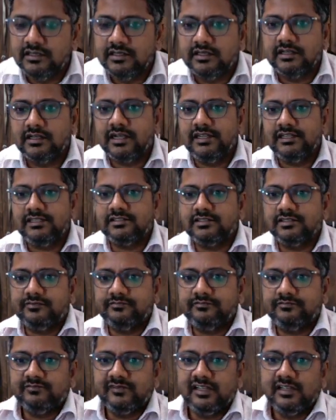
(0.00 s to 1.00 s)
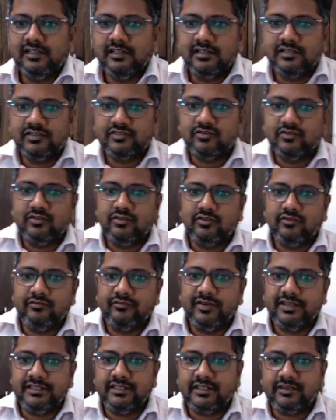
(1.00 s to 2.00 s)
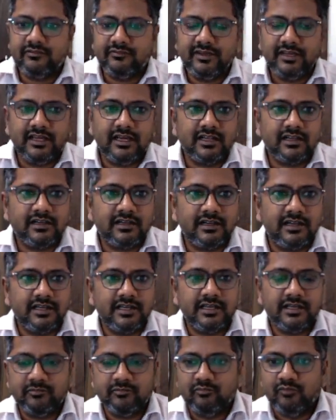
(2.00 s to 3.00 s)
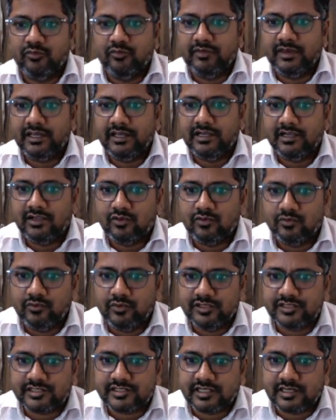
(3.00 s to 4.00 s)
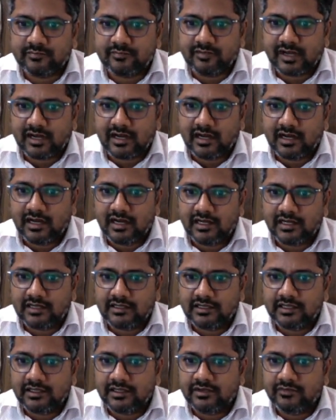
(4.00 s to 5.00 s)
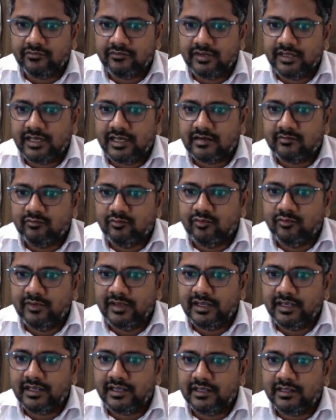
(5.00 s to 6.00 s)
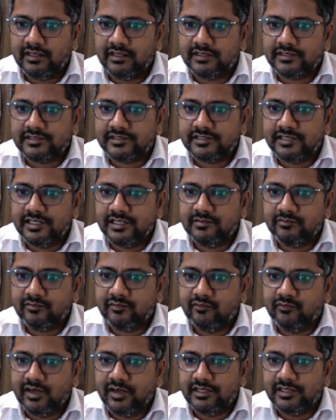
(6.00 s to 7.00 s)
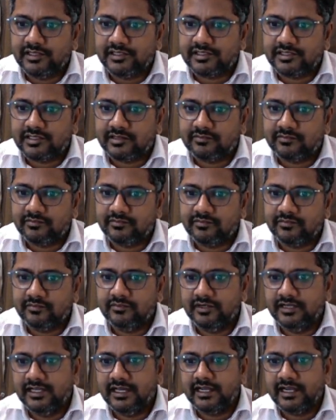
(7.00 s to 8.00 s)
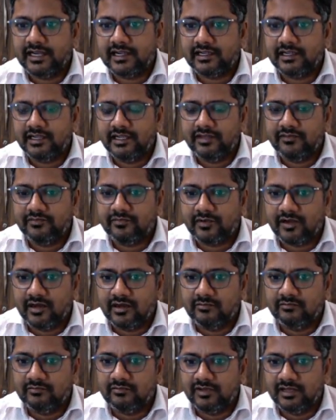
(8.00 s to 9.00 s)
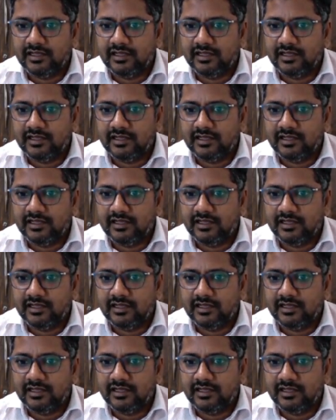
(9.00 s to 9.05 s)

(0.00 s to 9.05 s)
Right? So whether we are moving in 2 step or we are moving in a same 1 step, directly from